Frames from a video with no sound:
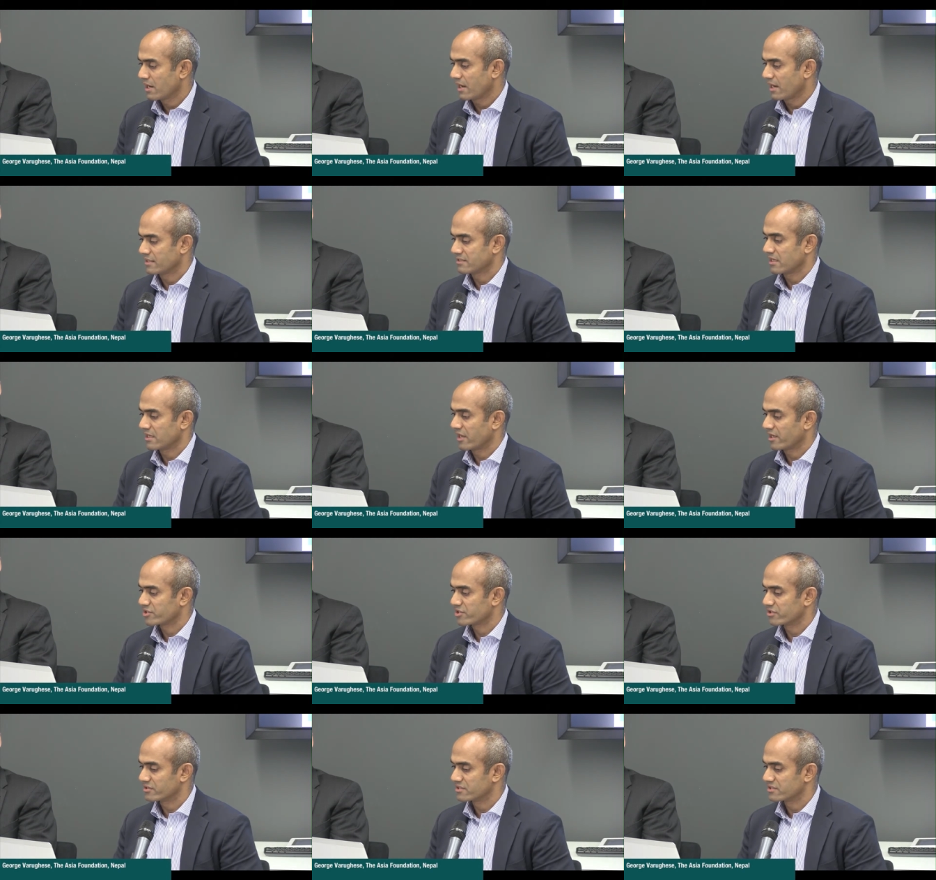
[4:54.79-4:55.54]
as
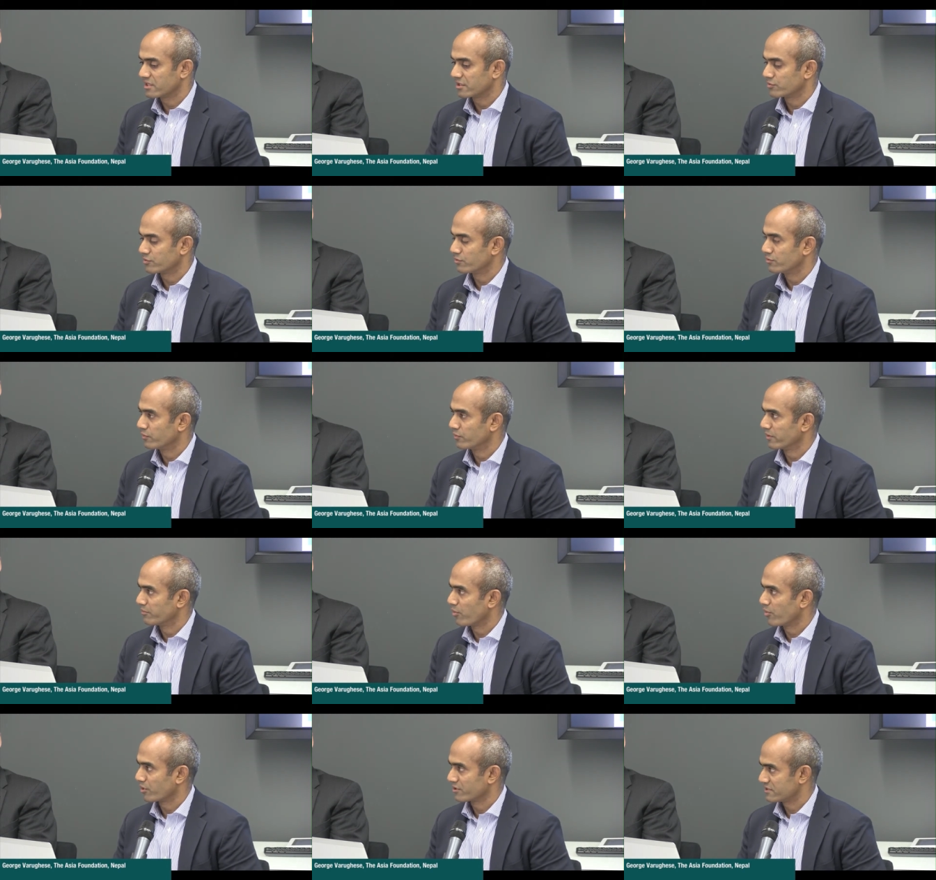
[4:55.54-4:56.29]
elections seek to do in
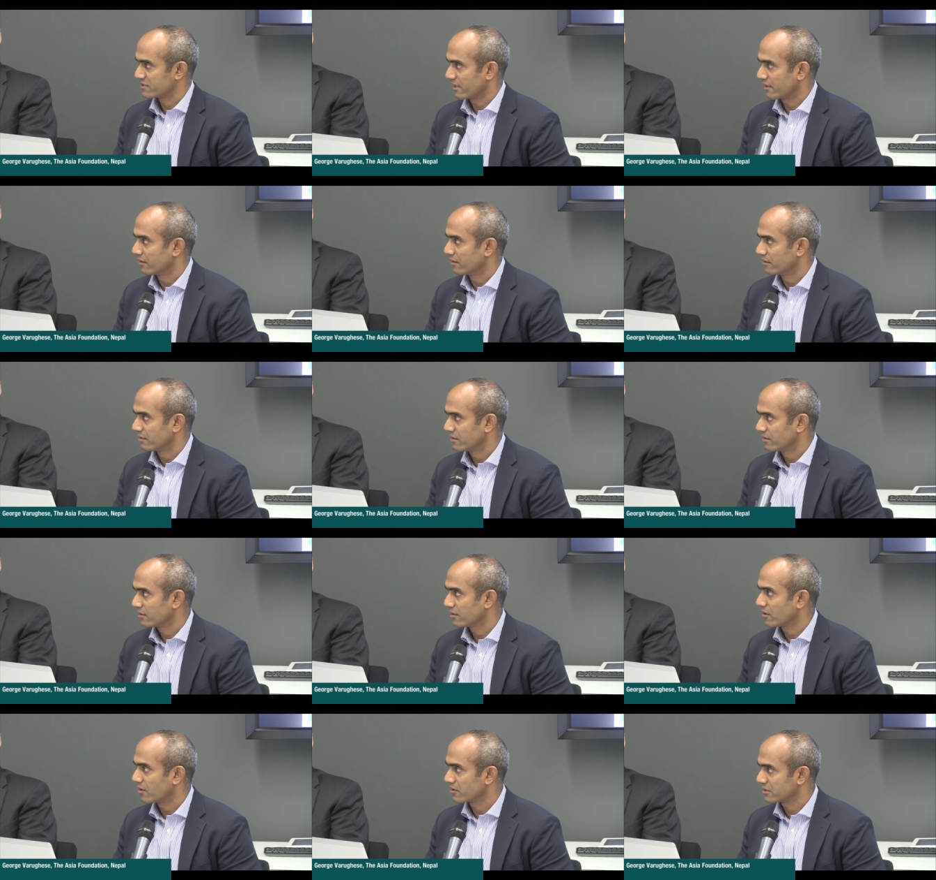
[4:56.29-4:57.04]
more settled
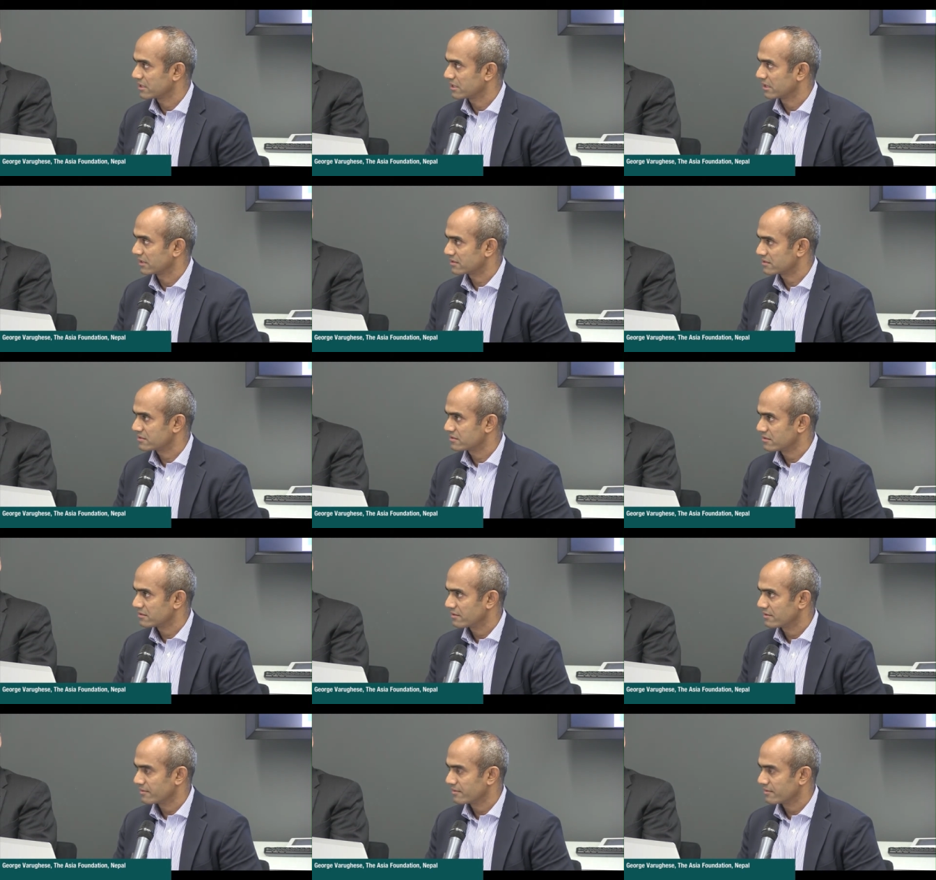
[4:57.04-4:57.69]
contexts.